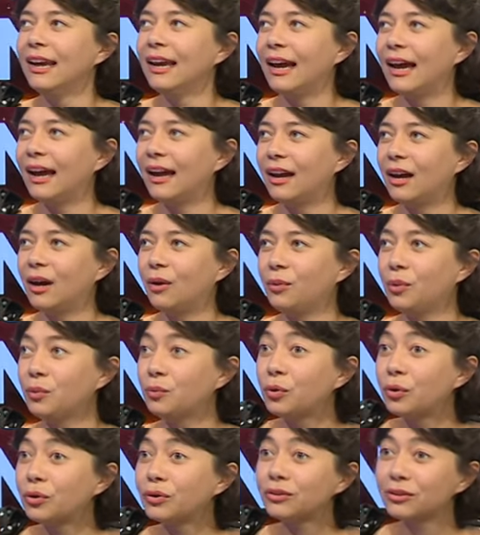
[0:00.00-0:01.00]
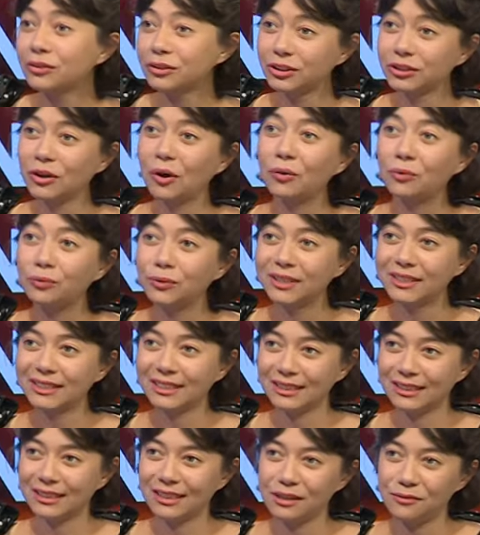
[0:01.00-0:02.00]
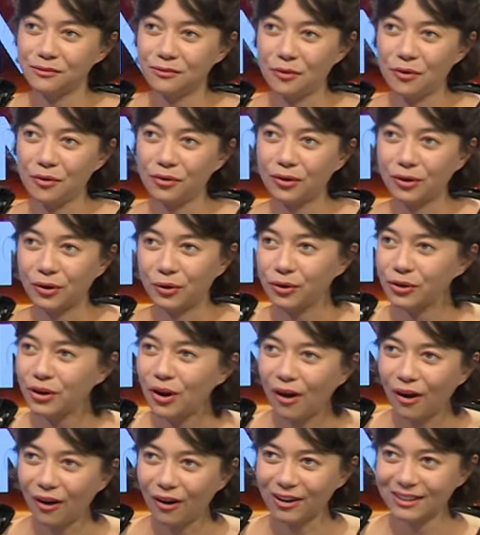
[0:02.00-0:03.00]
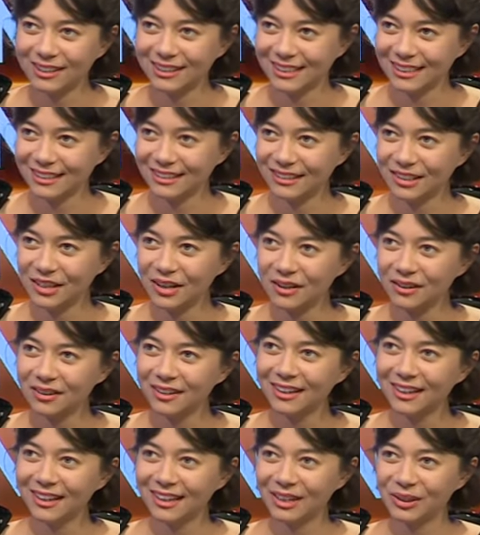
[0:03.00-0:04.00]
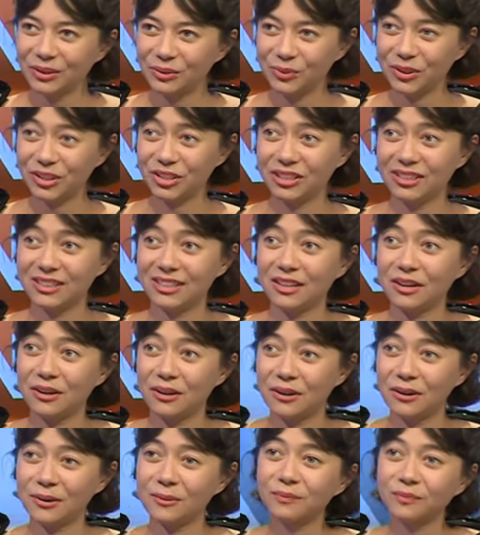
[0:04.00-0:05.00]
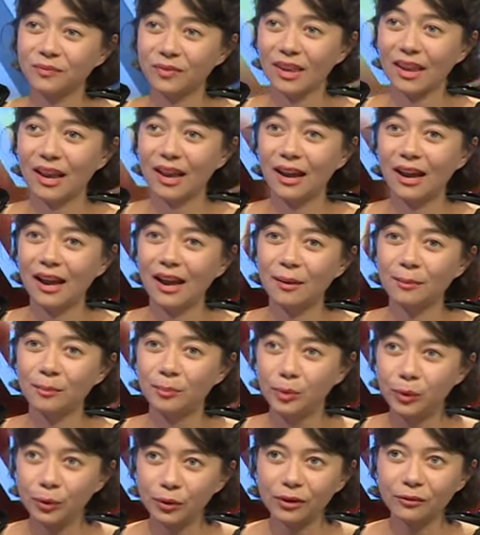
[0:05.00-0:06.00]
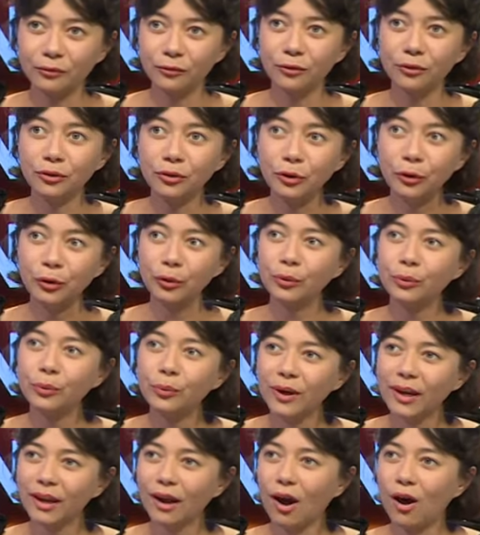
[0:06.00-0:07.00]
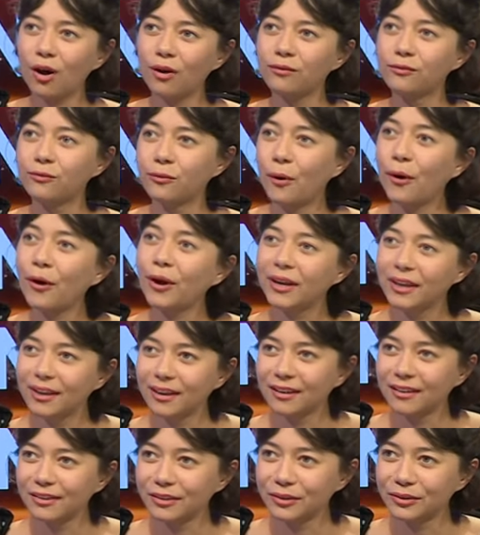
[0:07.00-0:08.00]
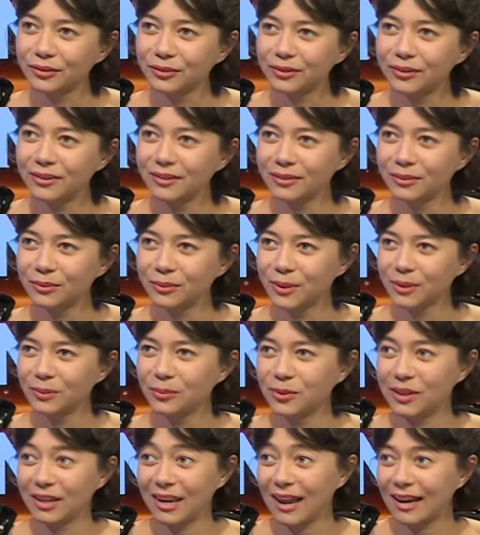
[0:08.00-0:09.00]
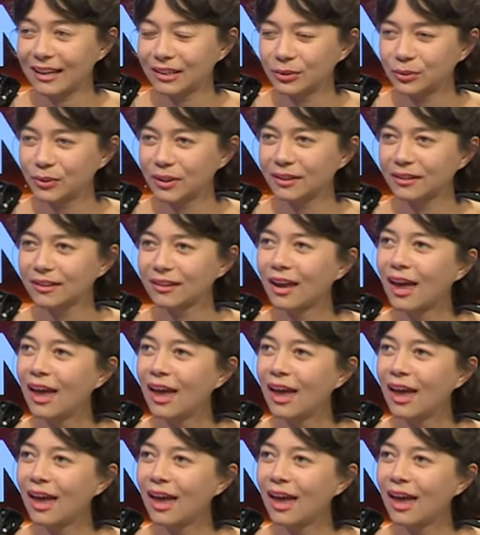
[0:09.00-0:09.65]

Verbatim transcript: uh, we wrote a song recently for the Caudan Art Center, which is a beautiful new way of working. You know, we we like doing